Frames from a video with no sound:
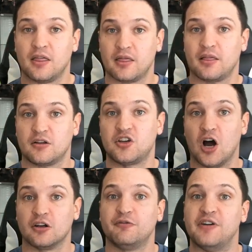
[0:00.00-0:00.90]

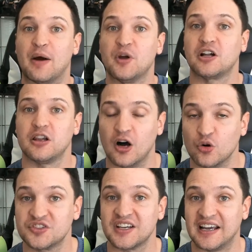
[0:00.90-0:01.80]
y'all are very
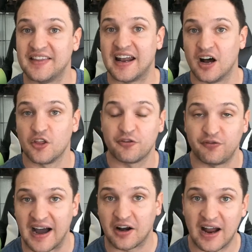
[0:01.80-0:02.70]
close and that other
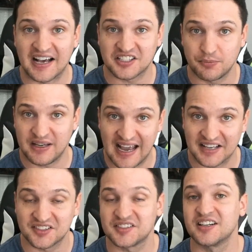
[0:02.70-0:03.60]
fighter has to be
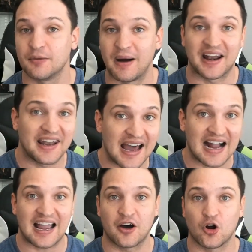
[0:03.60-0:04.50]
hesitant about a
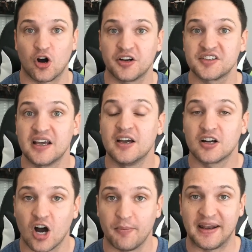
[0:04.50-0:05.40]
knockout artist
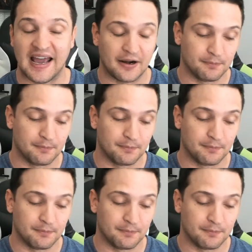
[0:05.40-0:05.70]
coming at him.